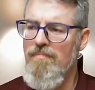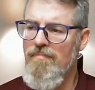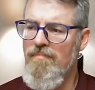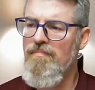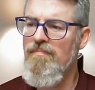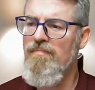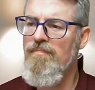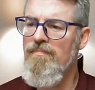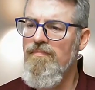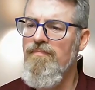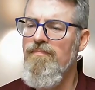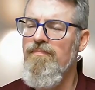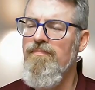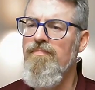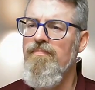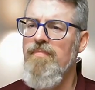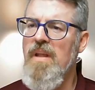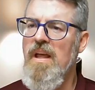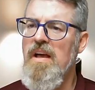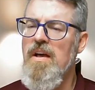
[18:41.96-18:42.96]
-hmm.
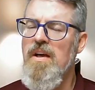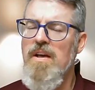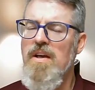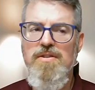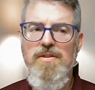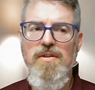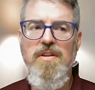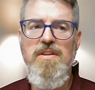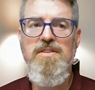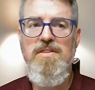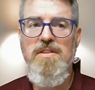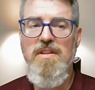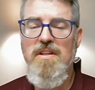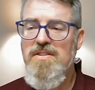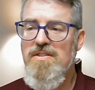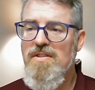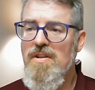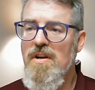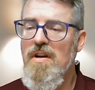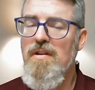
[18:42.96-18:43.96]
So let's
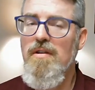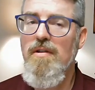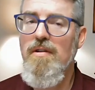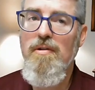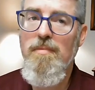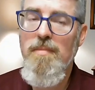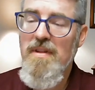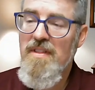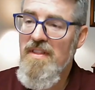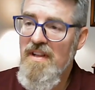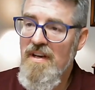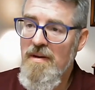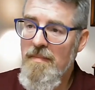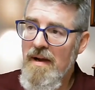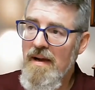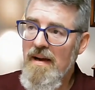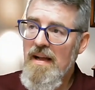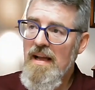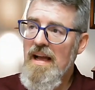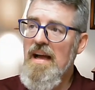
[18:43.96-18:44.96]
let's talk a little bit then
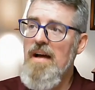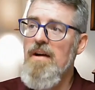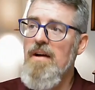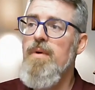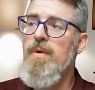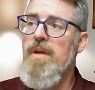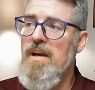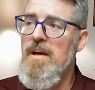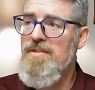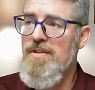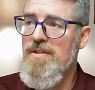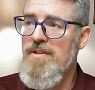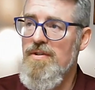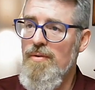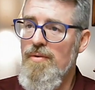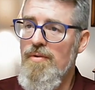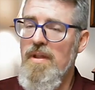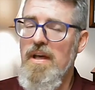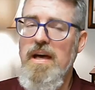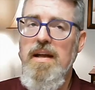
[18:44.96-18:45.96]
about how do we actually
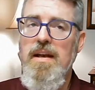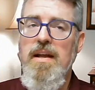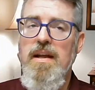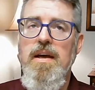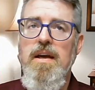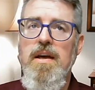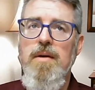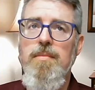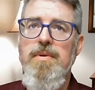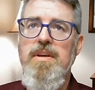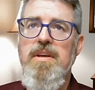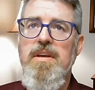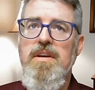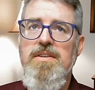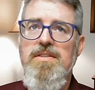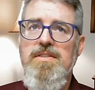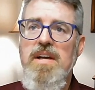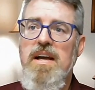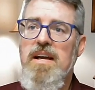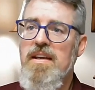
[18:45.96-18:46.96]
do that?
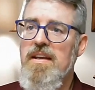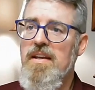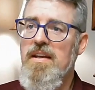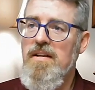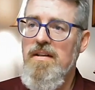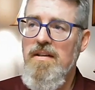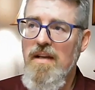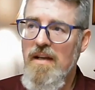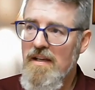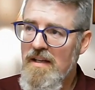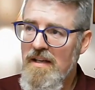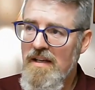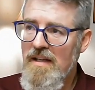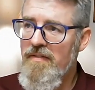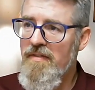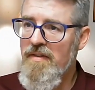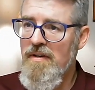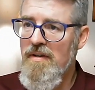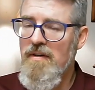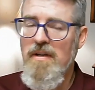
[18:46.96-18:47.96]
Because I can I can
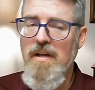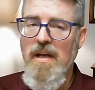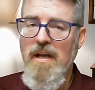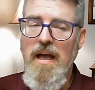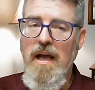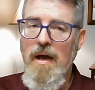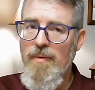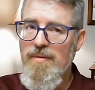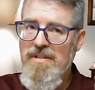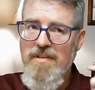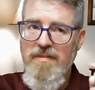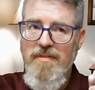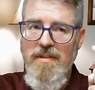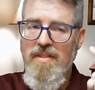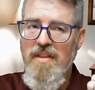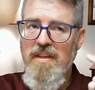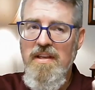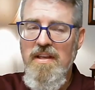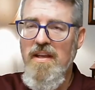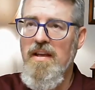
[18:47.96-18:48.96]
even I was even
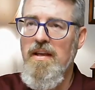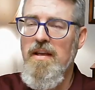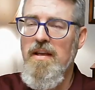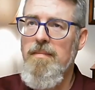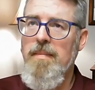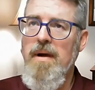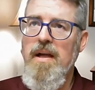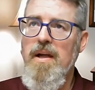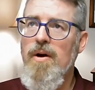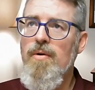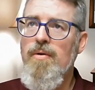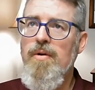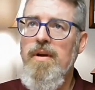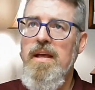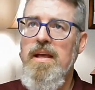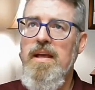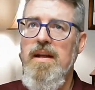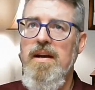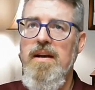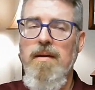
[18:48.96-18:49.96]
thinking in my own
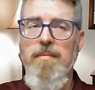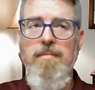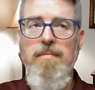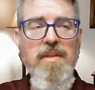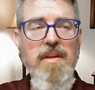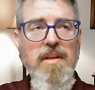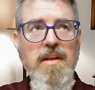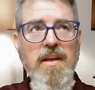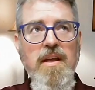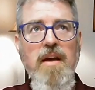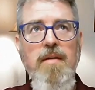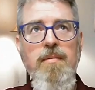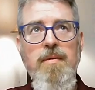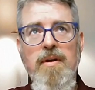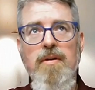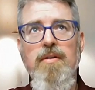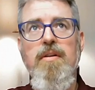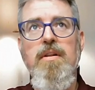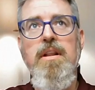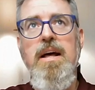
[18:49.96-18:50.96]
head, and I'm thinking I'm
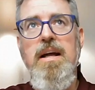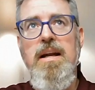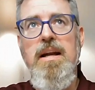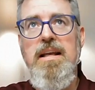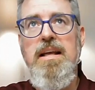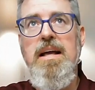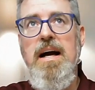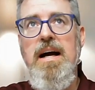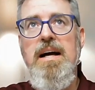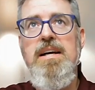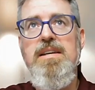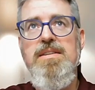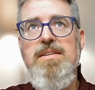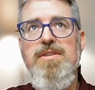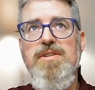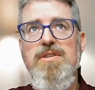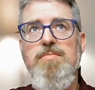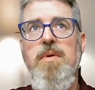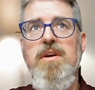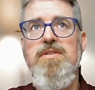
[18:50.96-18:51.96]
hearing a lot of guys,
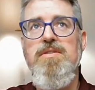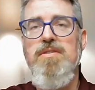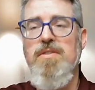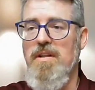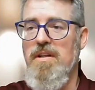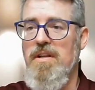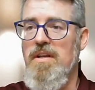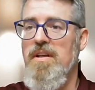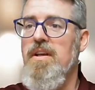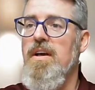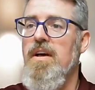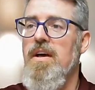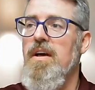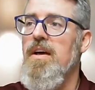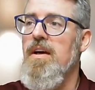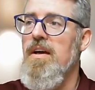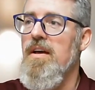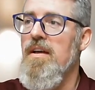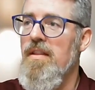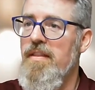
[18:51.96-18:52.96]
especially
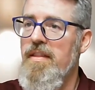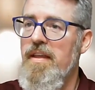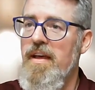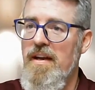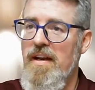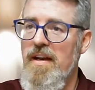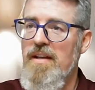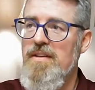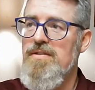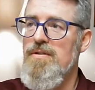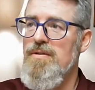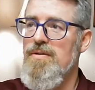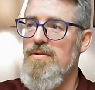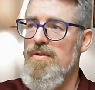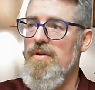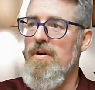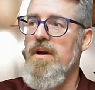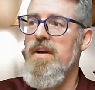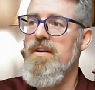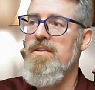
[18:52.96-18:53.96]
that as they're
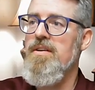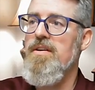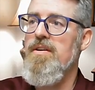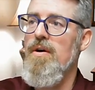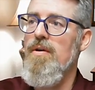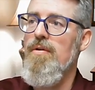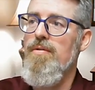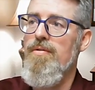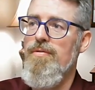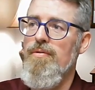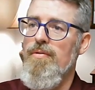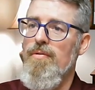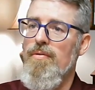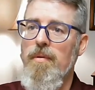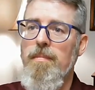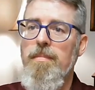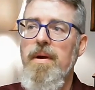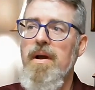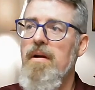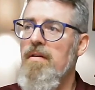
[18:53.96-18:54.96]
trying to go through
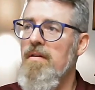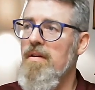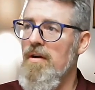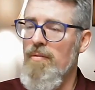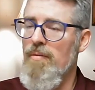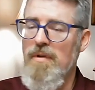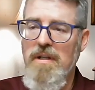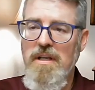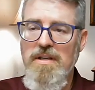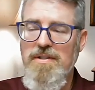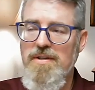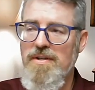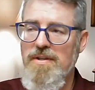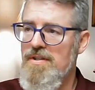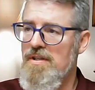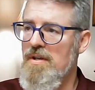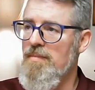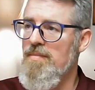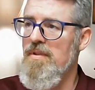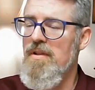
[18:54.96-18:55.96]
repairing a
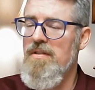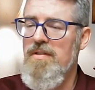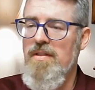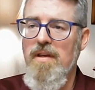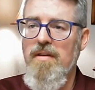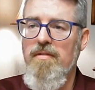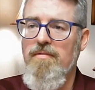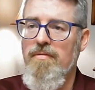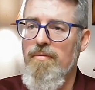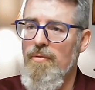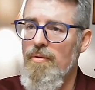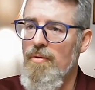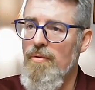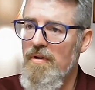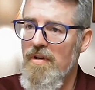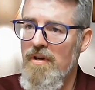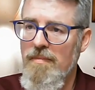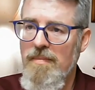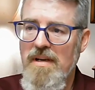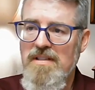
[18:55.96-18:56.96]
relationship that they've
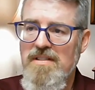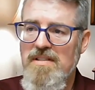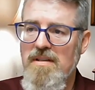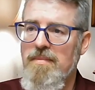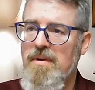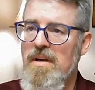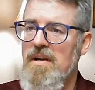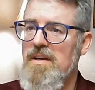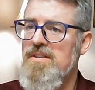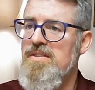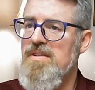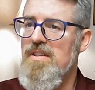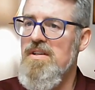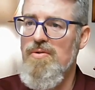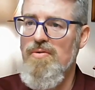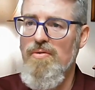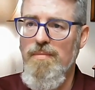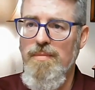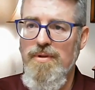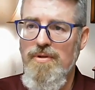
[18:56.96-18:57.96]
ruined by some kind of
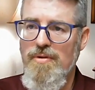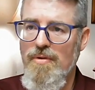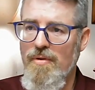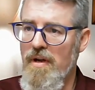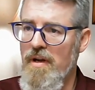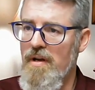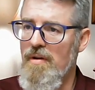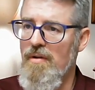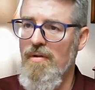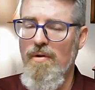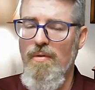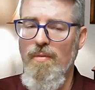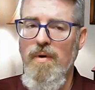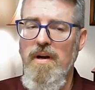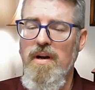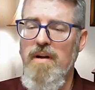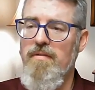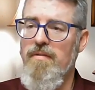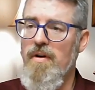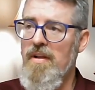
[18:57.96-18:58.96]
sexual betrayal or
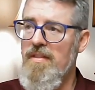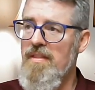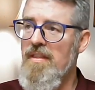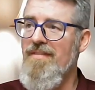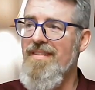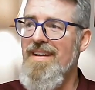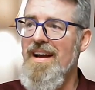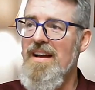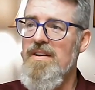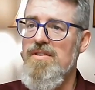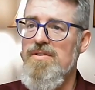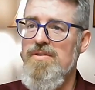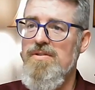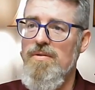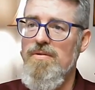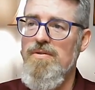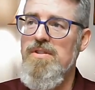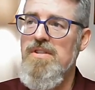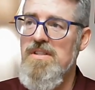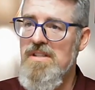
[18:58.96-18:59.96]
whatever, and they've gotten to
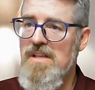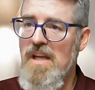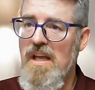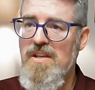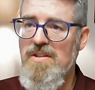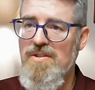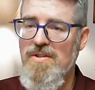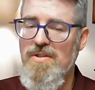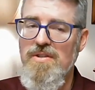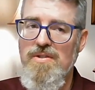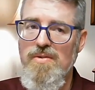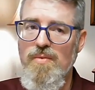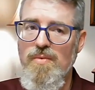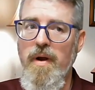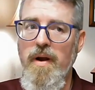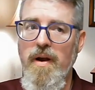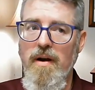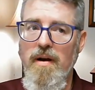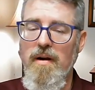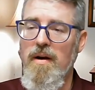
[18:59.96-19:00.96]
certain stages
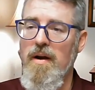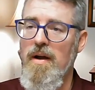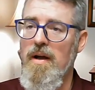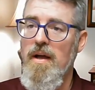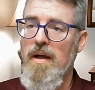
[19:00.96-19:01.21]
where,